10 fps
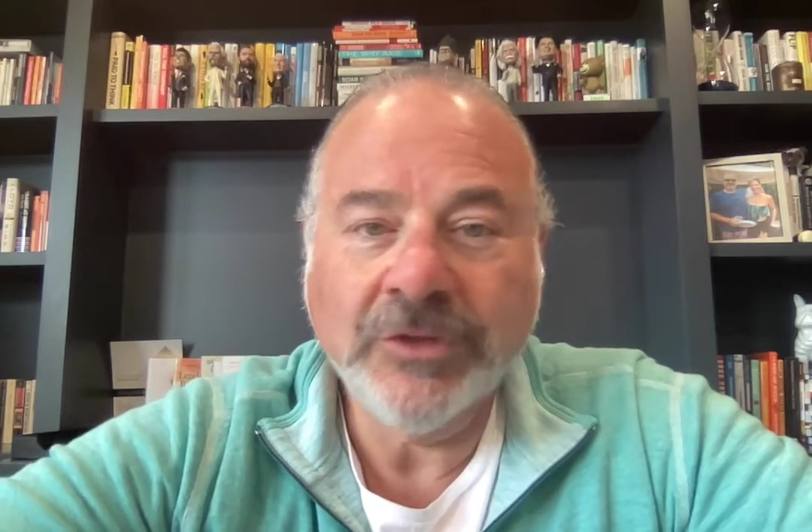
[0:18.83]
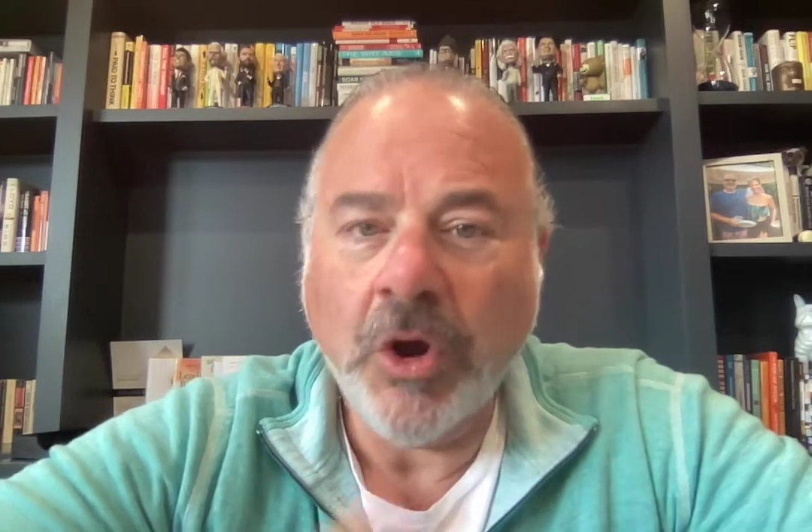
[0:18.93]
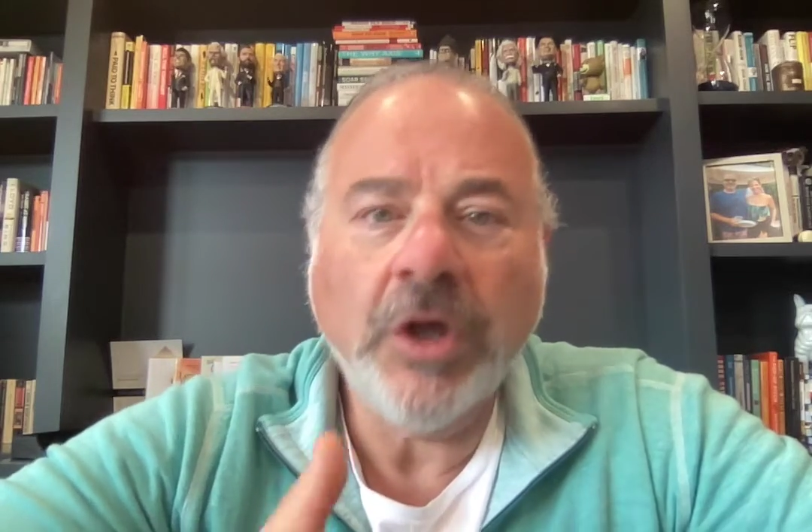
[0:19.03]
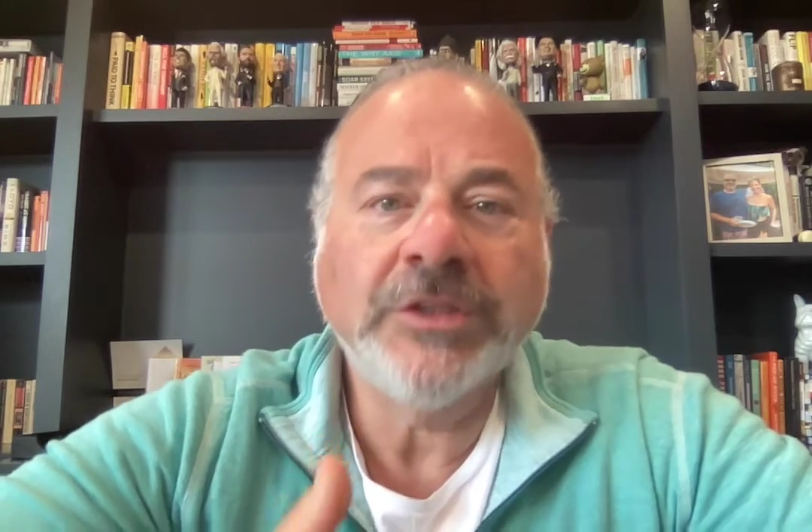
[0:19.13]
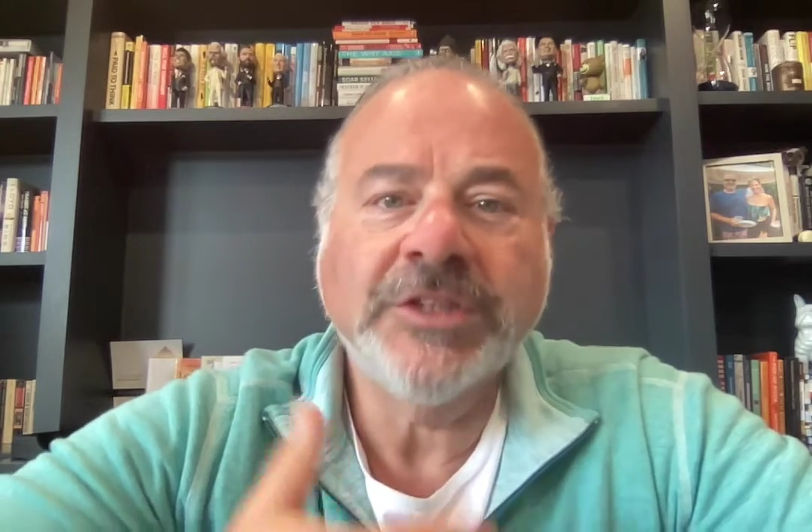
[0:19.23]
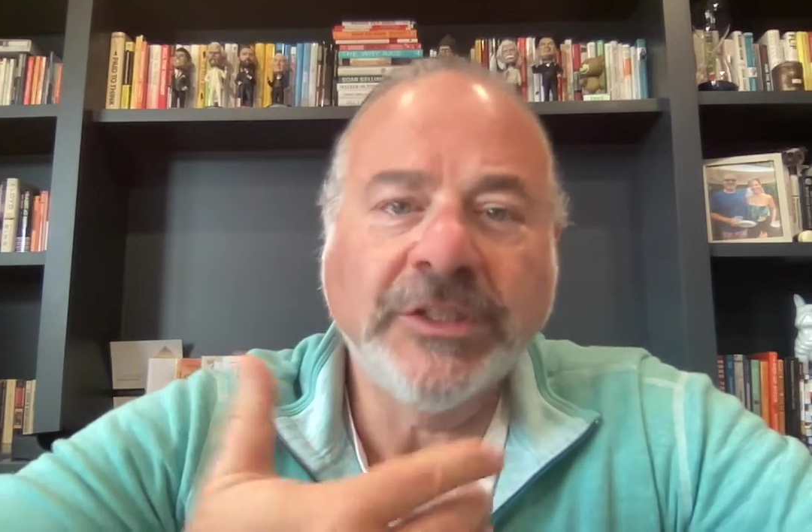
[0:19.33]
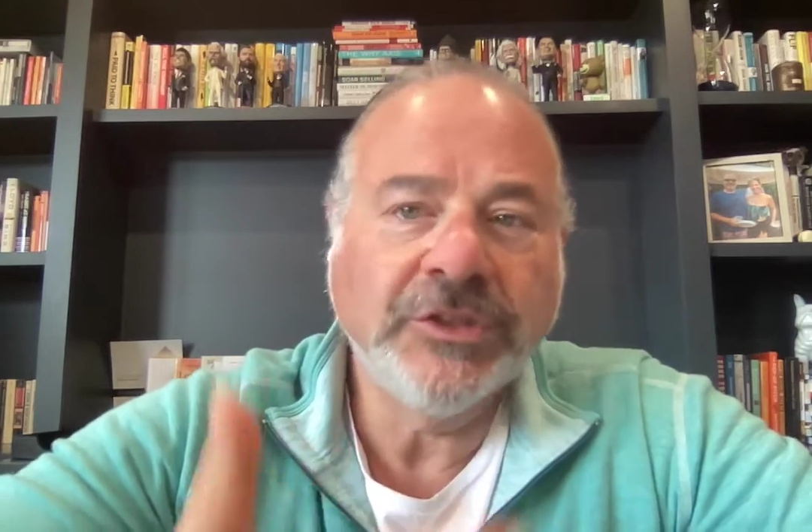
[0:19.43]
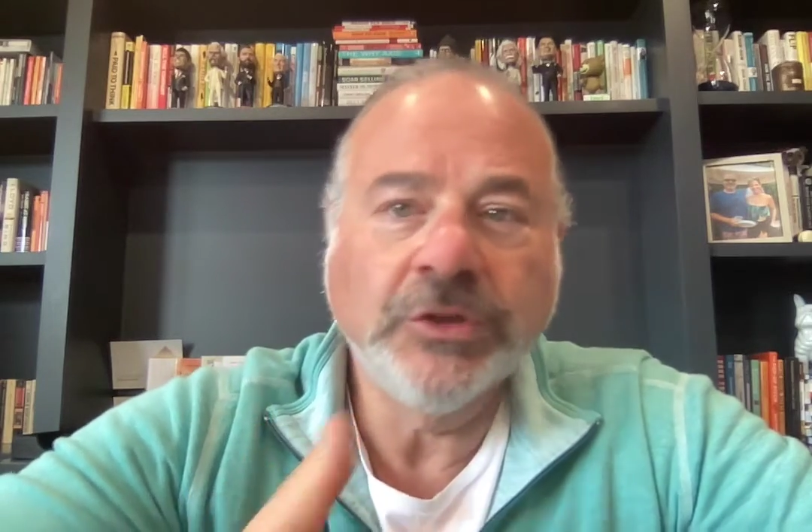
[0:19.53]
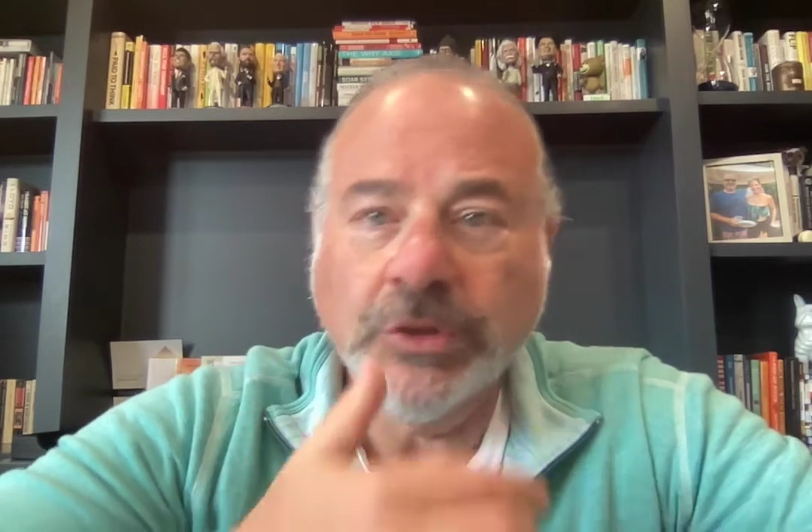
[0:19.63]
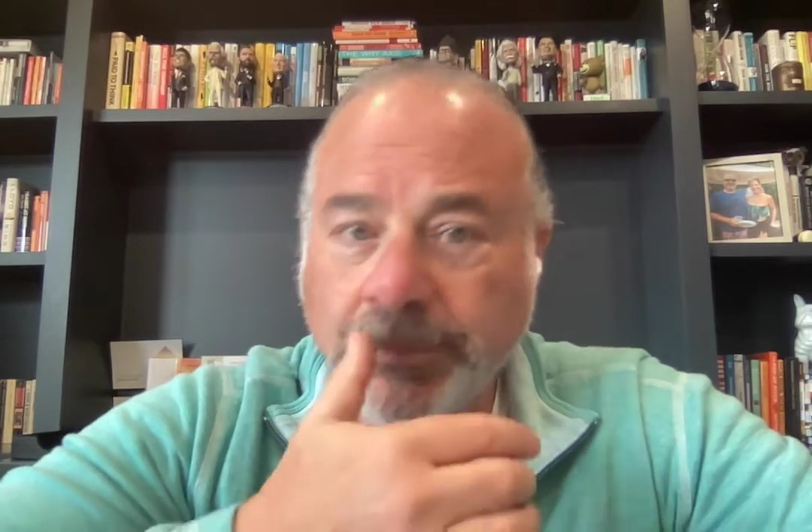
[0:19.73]
calls, on
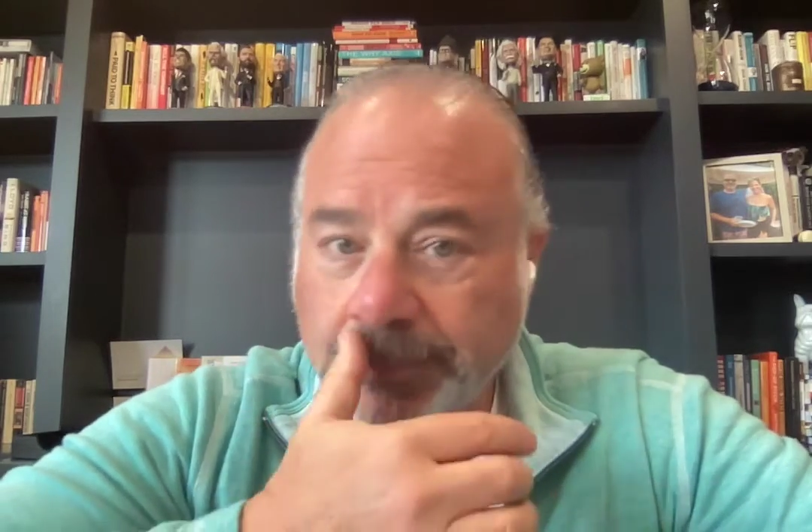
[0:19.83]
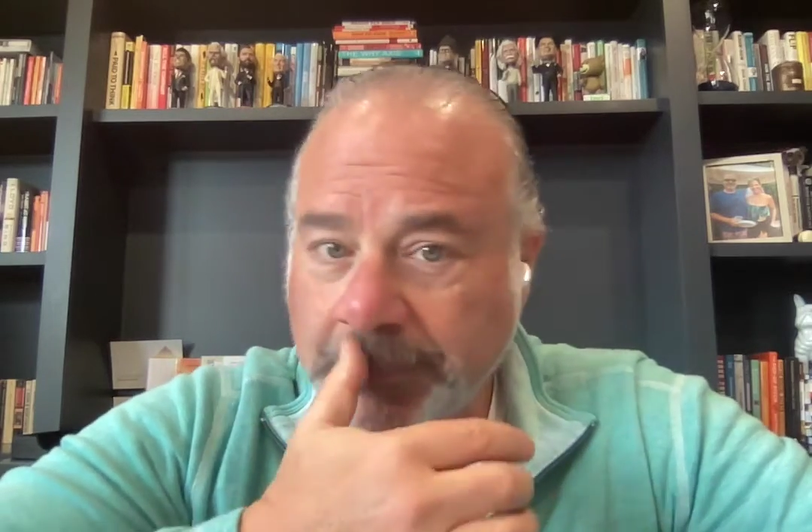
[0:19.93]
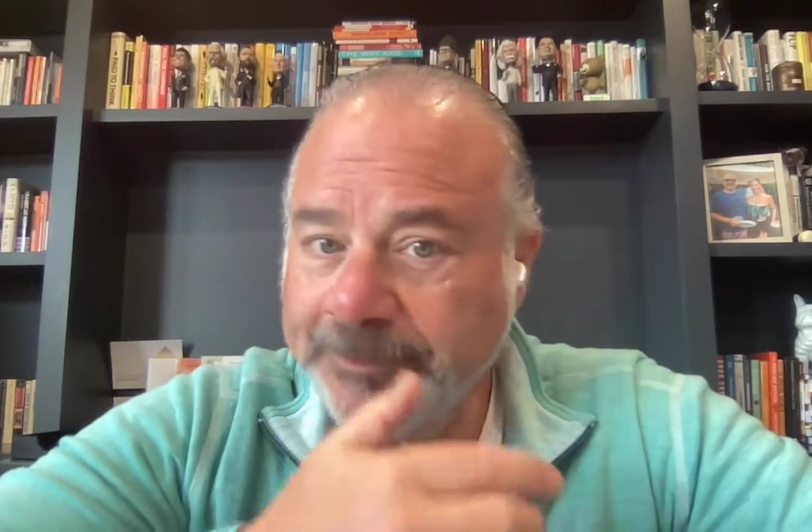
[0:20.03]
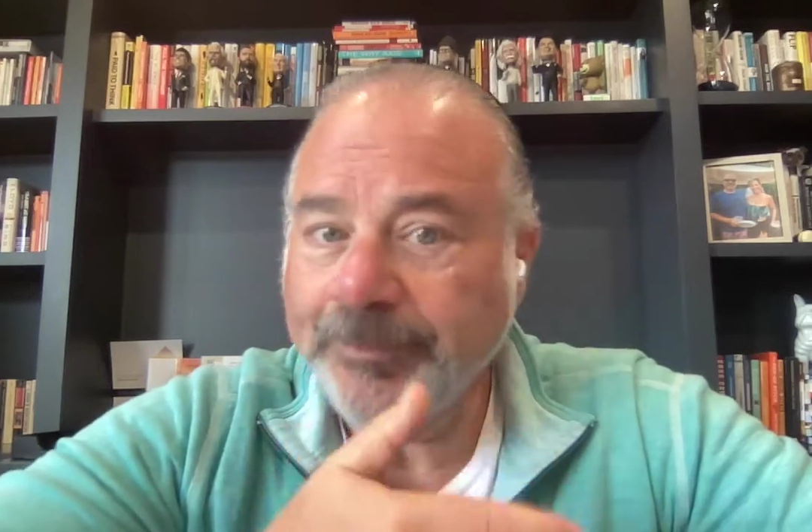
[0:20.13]
Zoom,